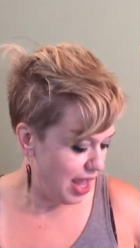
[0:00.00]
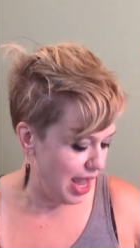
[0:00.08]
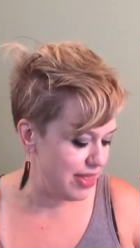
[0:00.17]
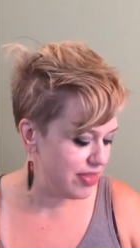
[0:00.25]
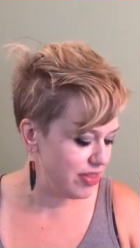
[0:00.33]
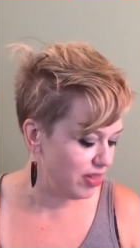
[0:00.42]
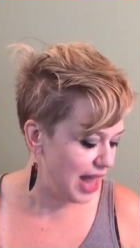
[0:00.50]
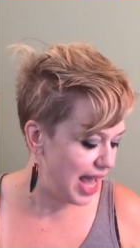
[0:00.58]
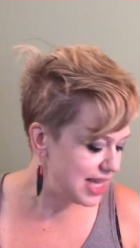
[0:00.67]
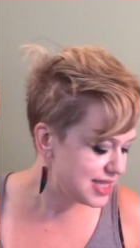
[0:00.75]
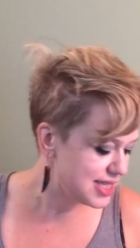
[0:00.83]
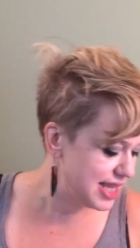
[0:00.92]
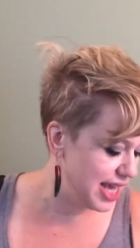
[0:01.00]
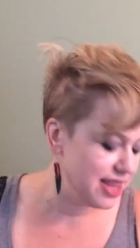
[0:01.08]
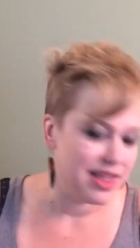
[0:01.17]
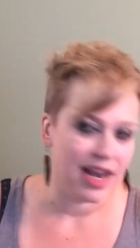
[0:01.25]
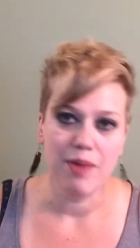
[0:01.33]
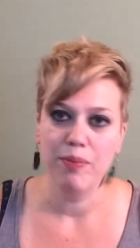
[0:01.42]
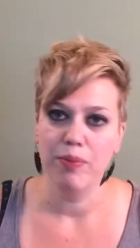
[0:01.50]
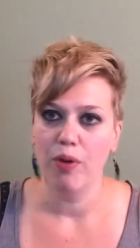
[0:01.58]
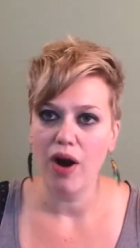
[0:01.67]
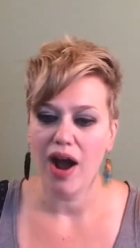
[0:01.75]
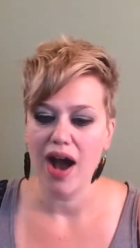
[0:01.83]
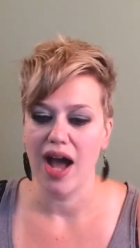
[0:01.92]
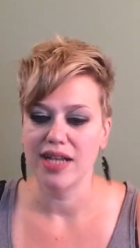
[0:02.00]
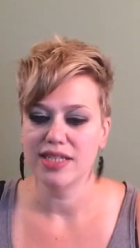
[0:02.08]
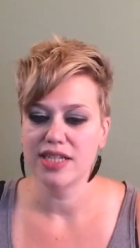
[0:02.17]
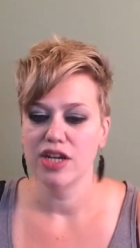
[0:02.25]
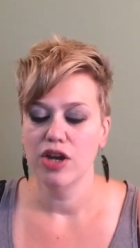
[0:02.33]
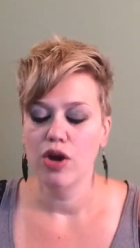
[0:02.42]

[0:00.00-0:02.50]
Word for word: And then the last thing that I brought,